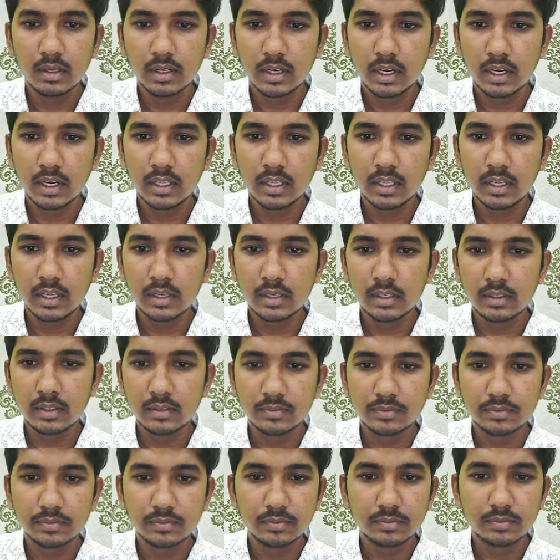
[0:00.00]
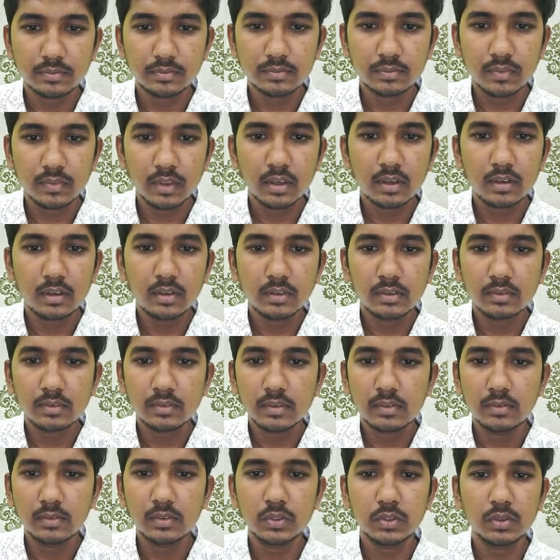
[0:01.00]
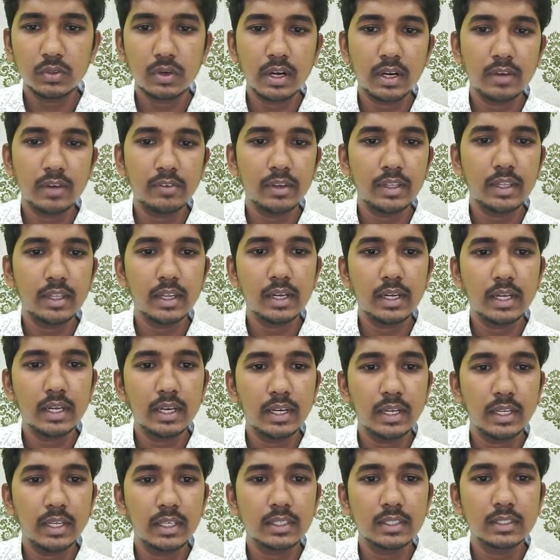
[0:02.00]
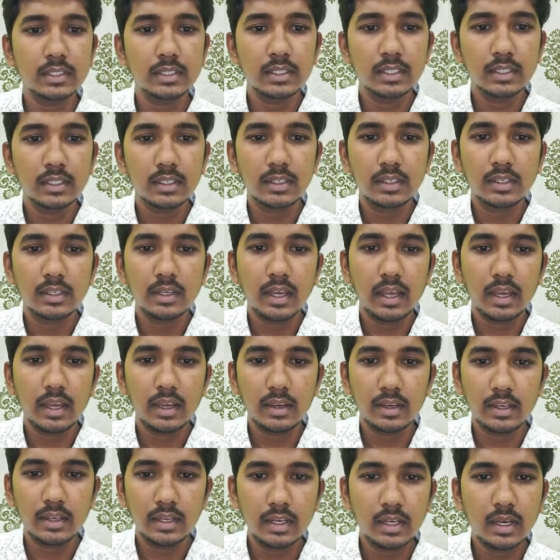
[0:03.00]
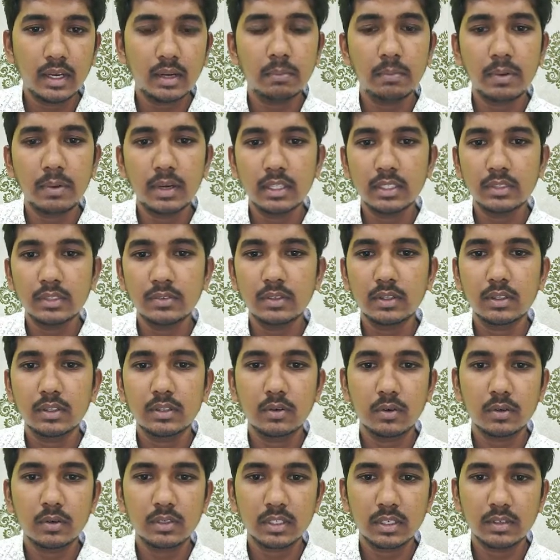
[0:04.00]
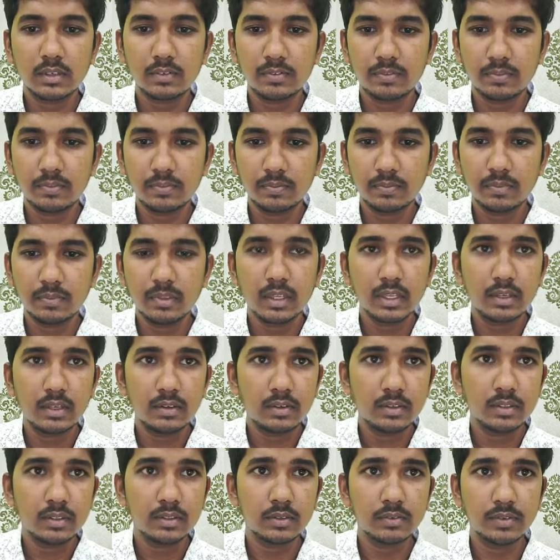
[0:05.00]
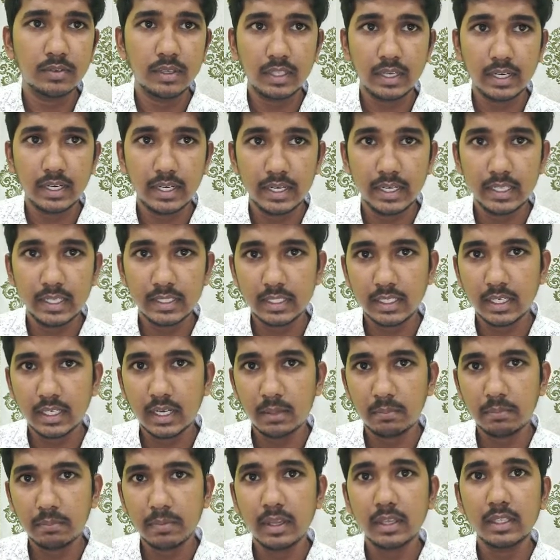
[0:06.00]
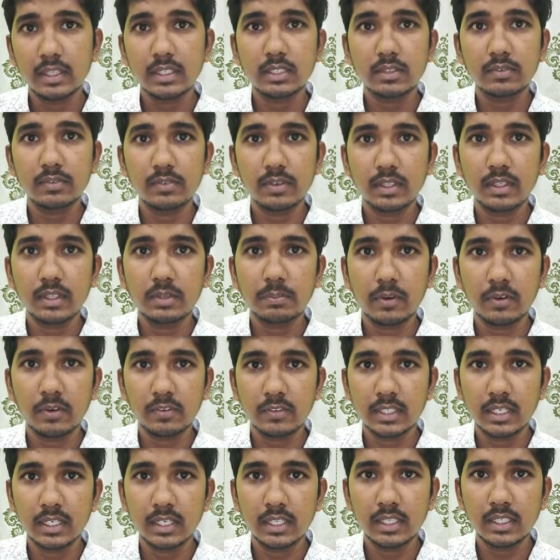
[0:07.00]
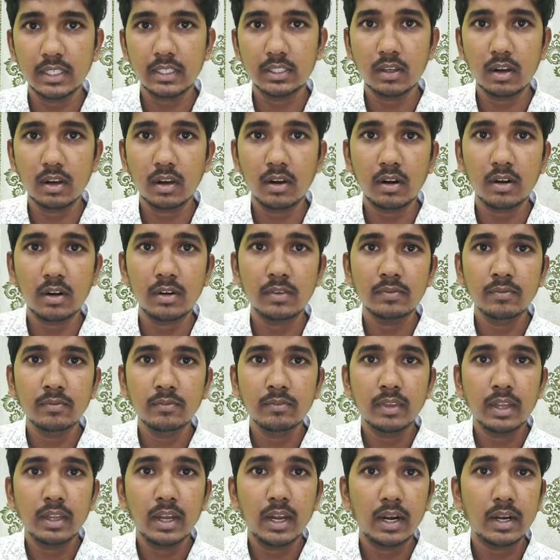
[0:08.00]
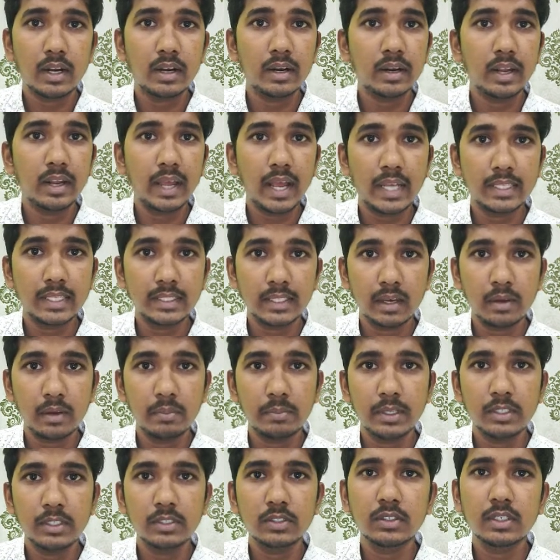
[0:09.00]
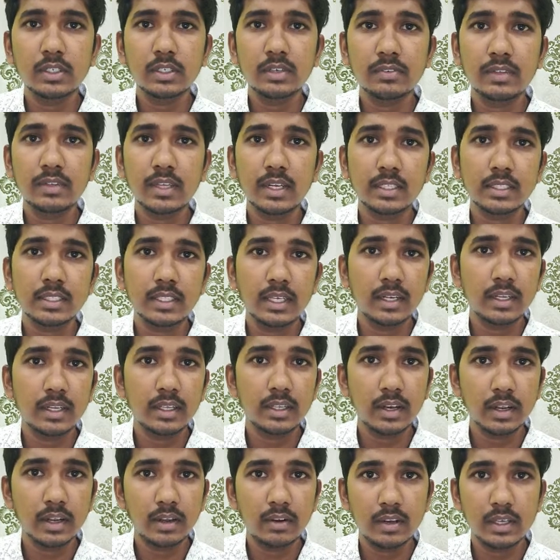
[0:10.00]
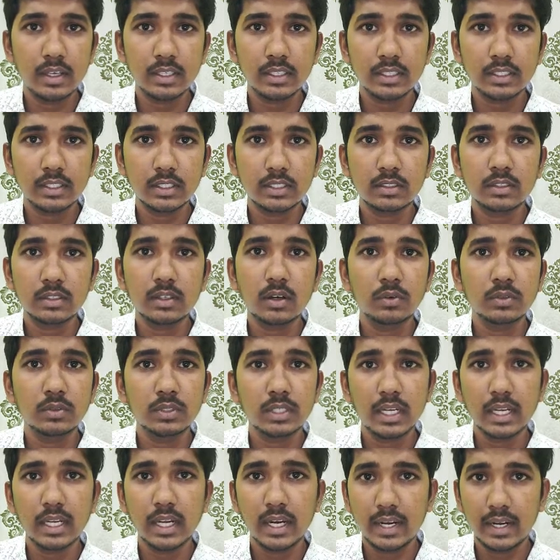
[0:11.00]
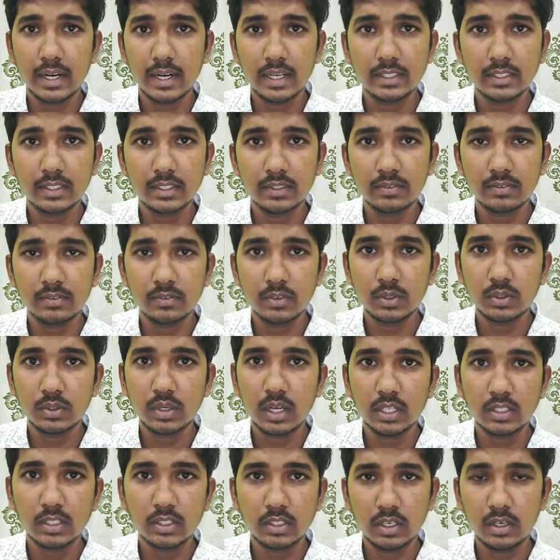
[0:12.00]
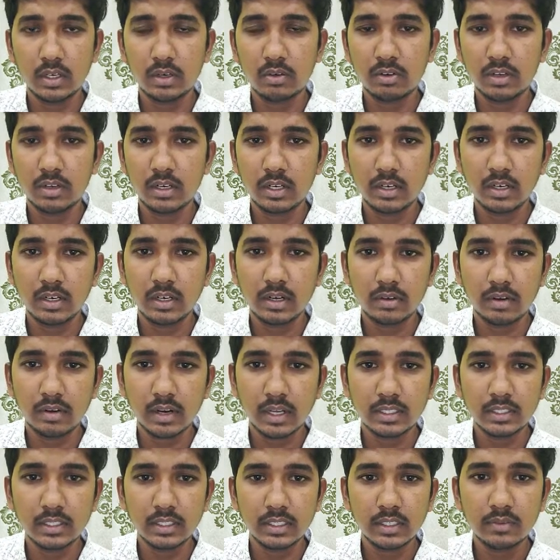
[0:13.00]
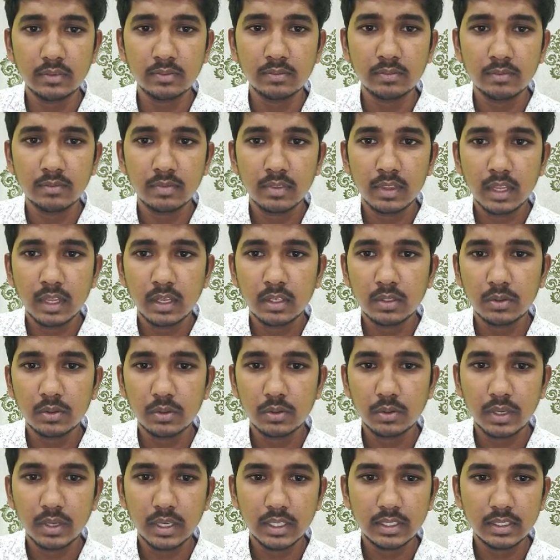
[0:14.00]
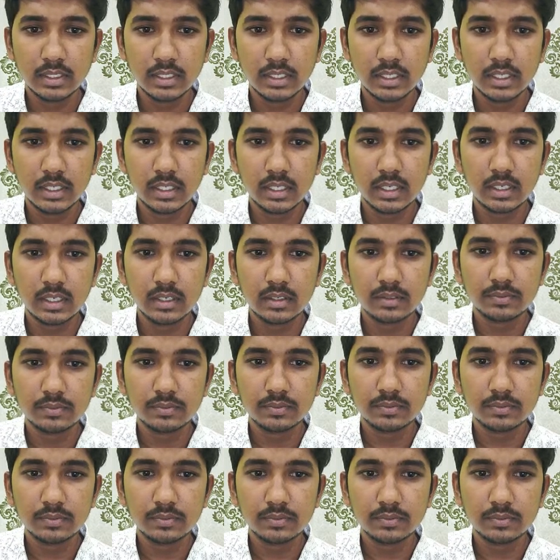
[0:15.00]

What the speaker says: and then we should write whether it is in compliance with course of, so whether it is in compliance with professional ethics or not. And as I have mentioned, if there is any regulations, council guidelines, we should also include in our answer. So you can see here